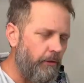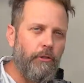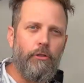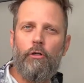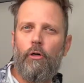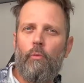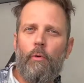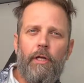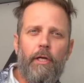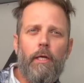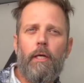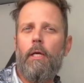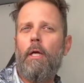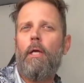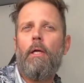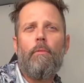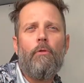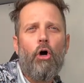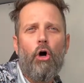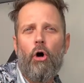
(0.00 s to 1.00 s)
You don't want an
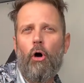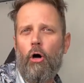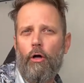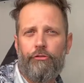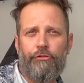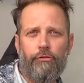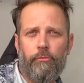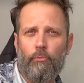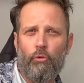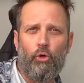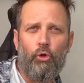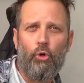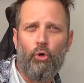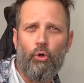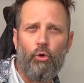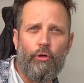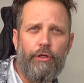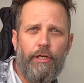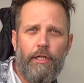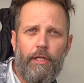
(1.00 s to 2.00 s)
awesome,
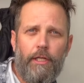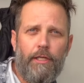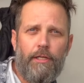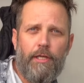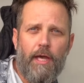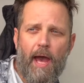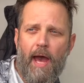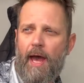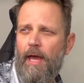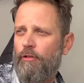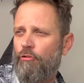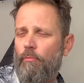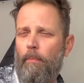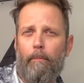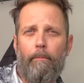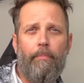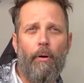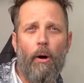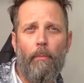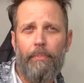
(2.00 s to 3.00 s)
cool kitty
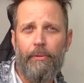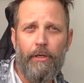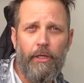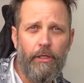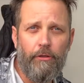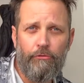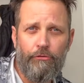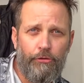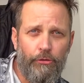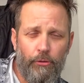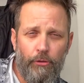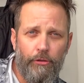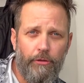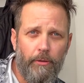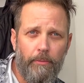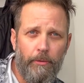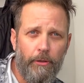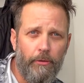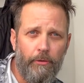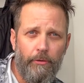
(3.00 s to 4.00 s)
cat bumping into it in the
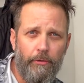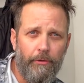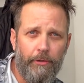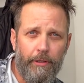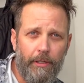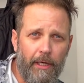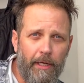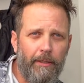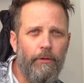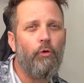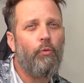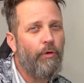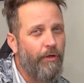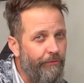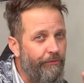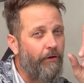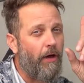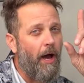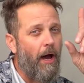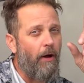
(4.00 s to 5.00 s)
middle of the night.
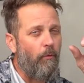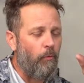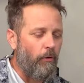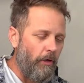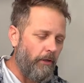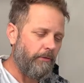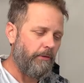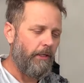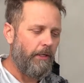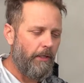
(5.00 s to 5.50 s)
We've got one.